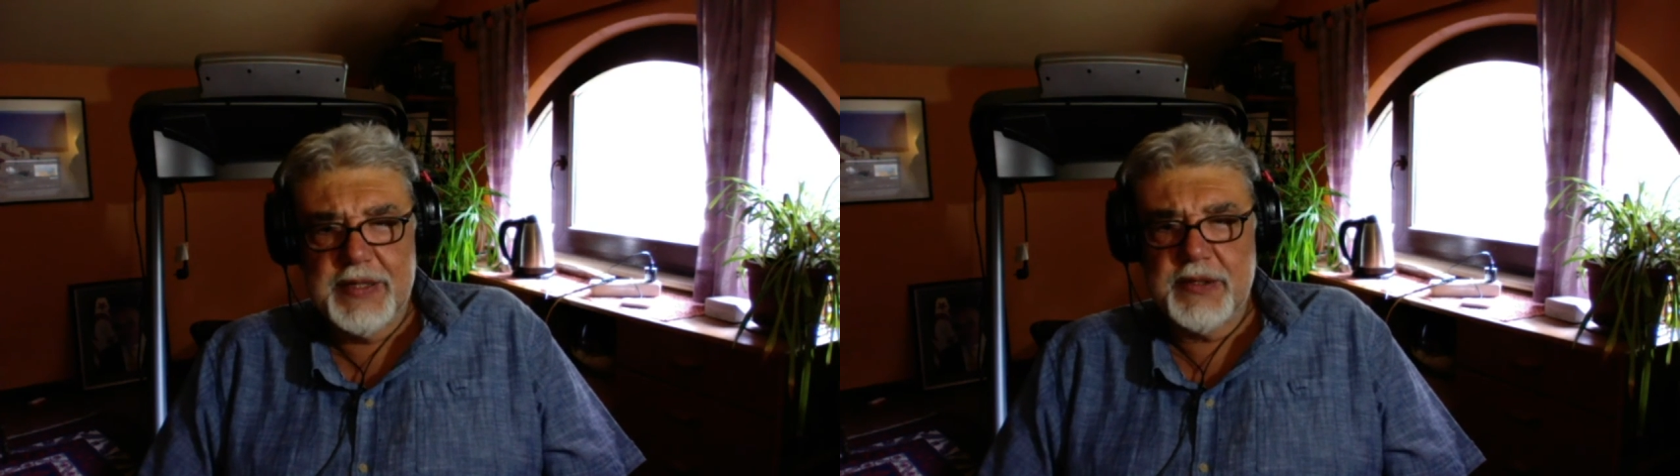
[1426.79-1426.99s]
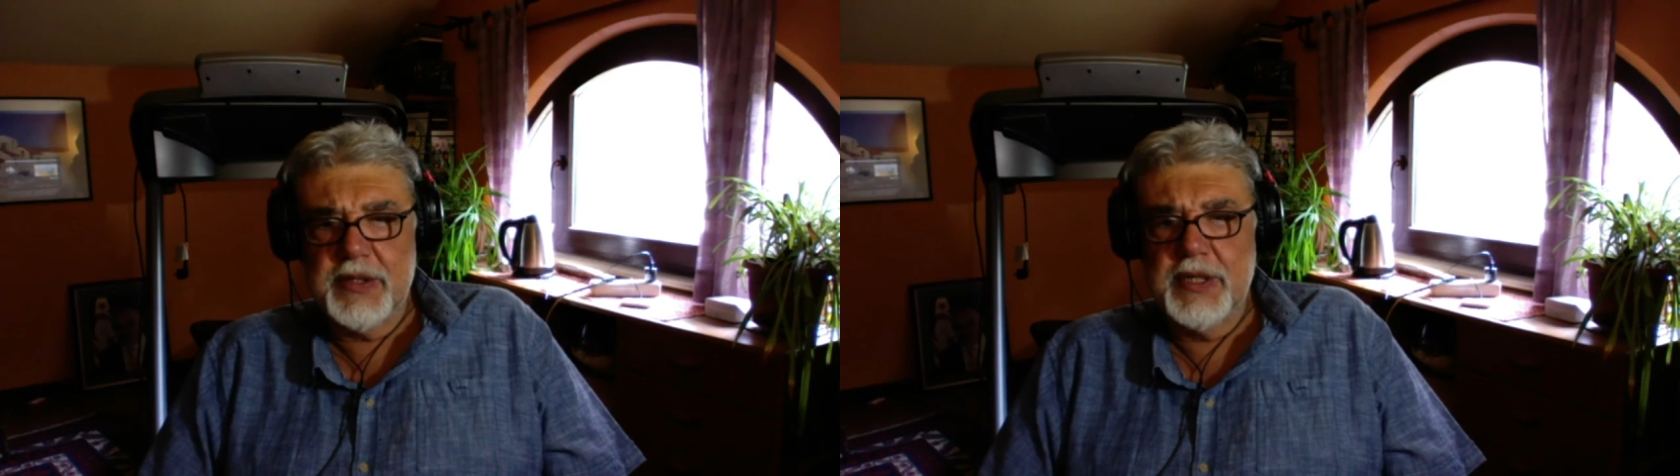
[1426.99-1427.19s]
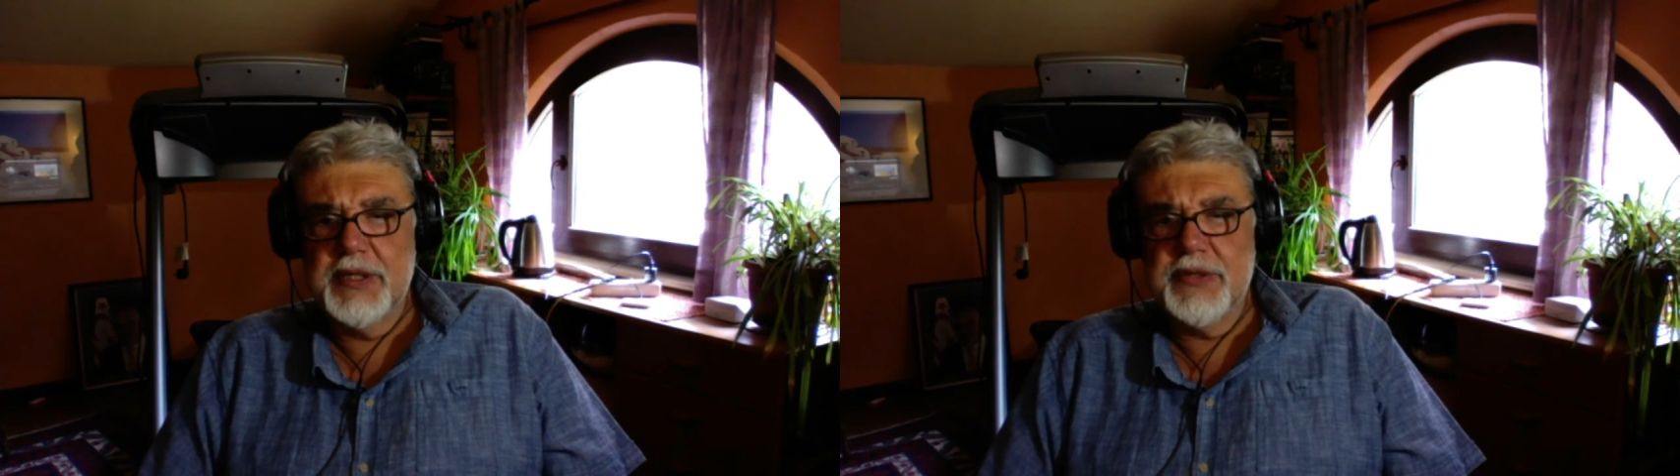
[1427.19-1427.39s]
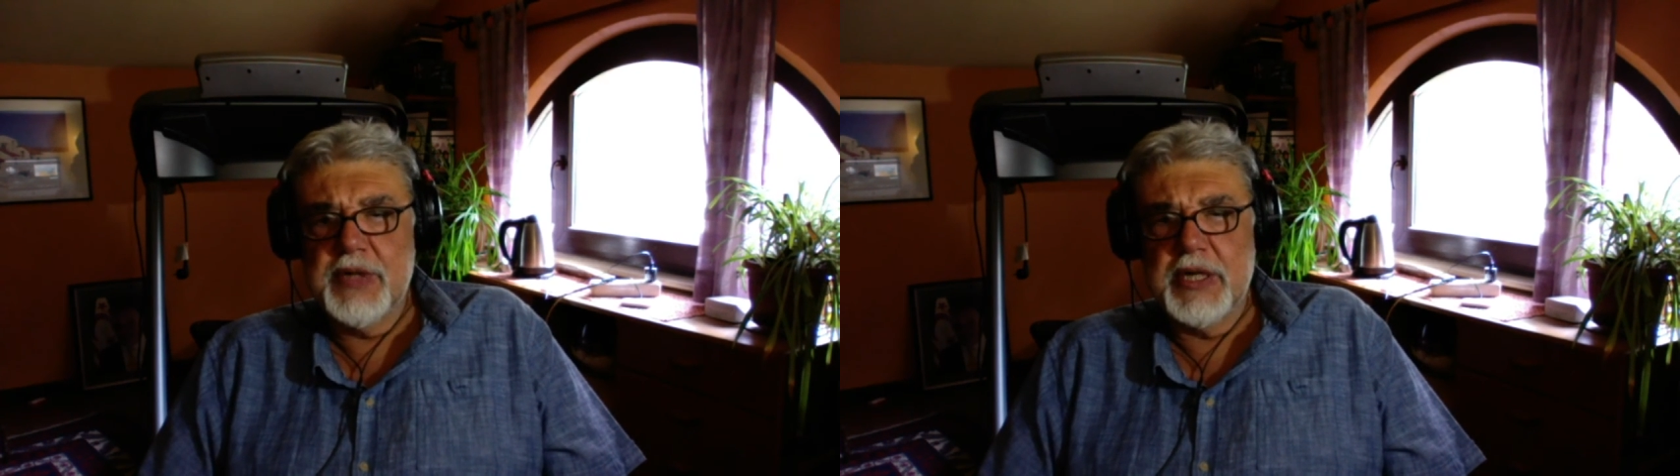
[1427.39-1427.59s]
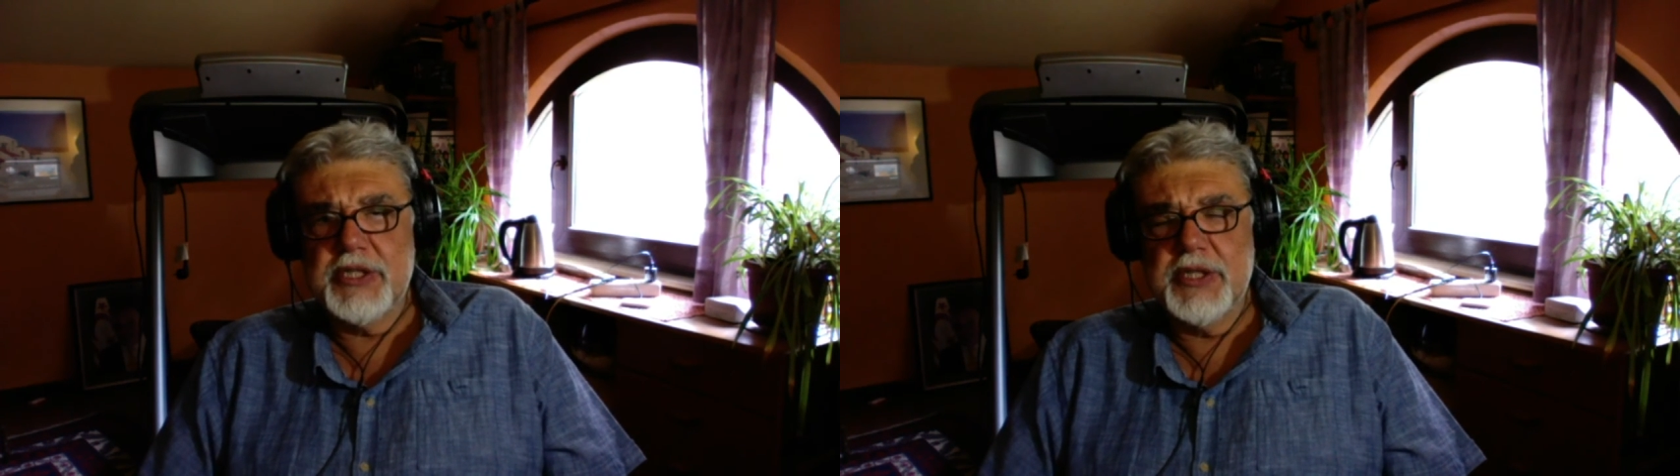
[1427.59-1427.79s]
the
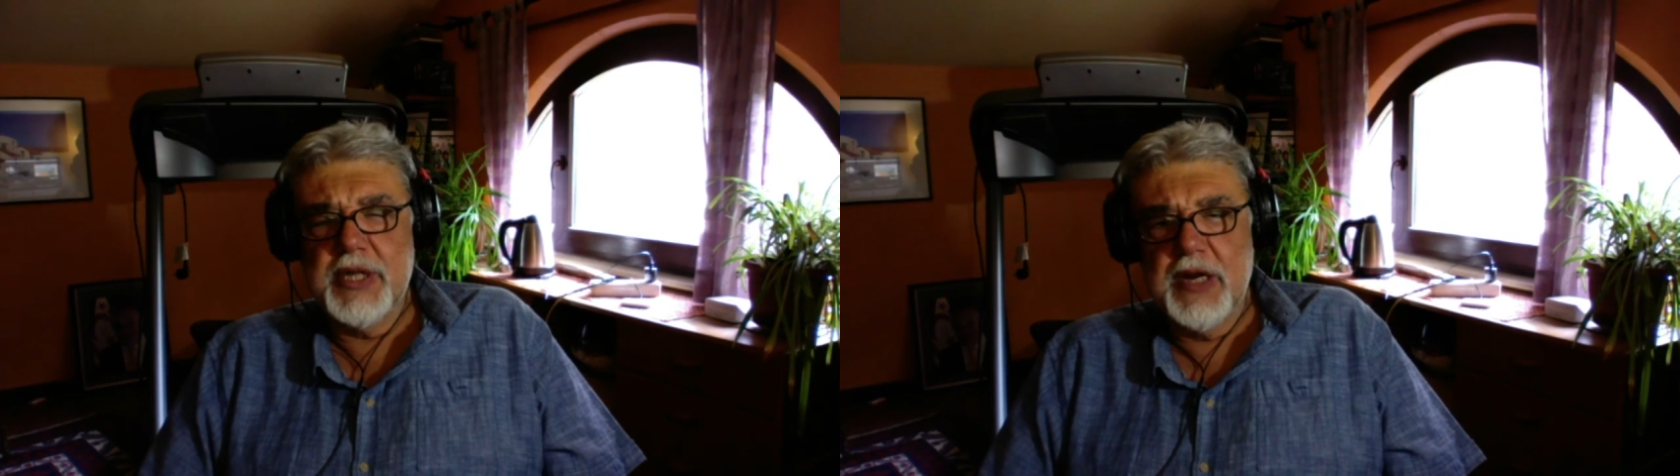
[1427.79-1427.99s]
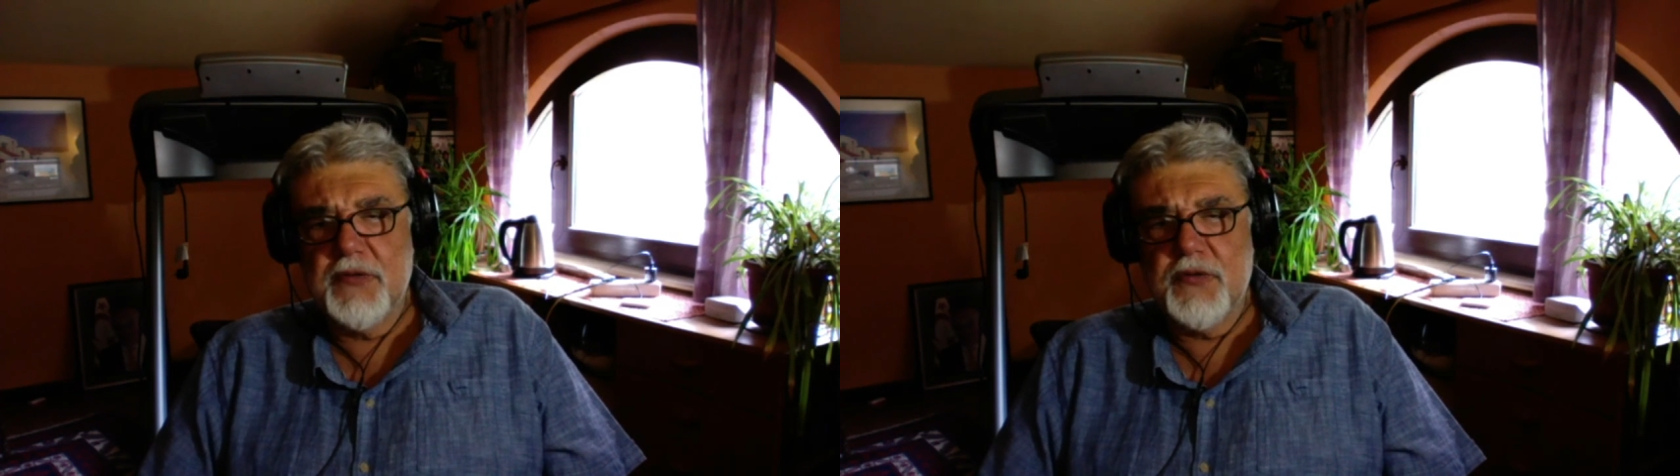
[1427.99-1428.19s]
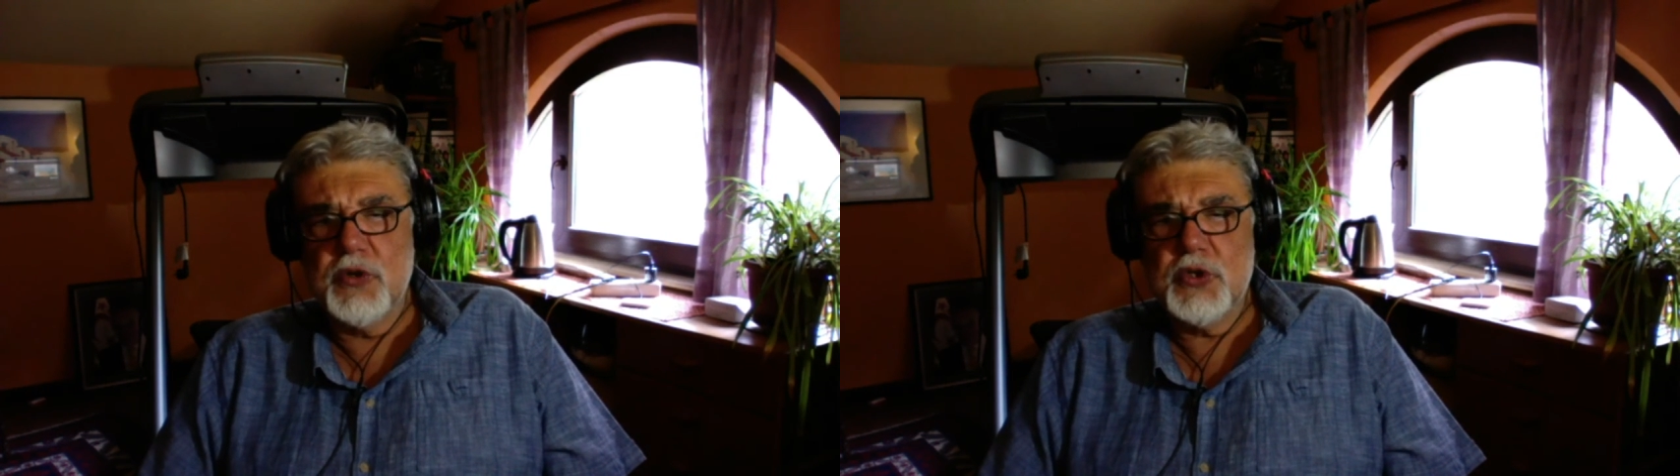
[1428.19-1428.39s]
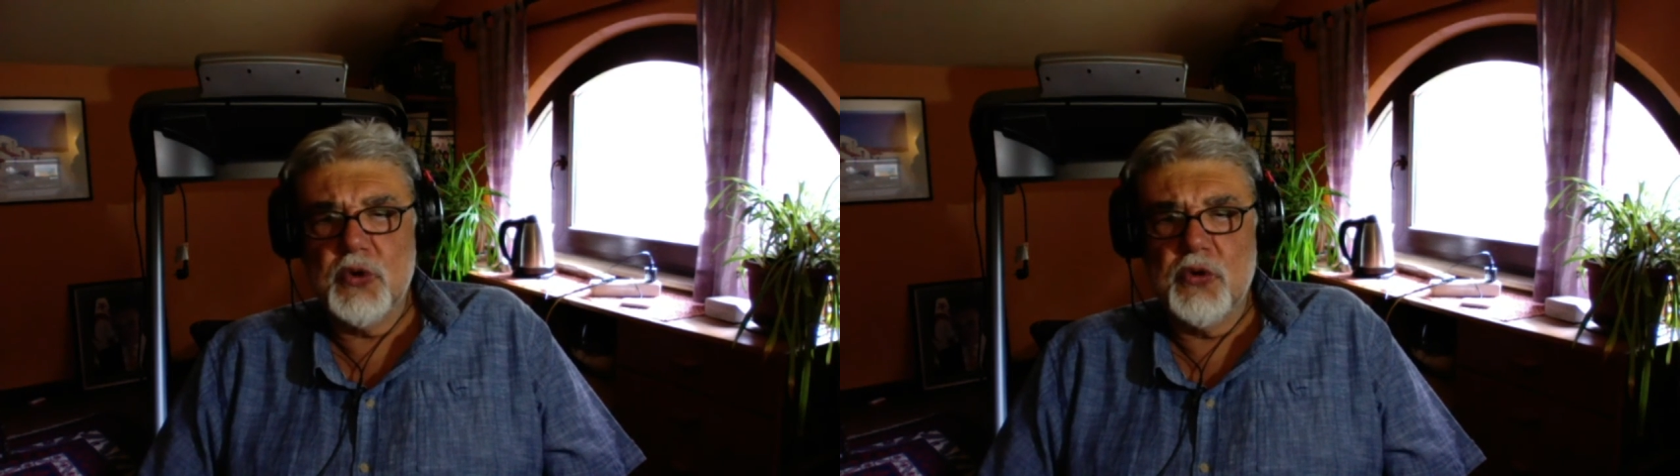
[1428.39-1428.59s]
Russian Air Force or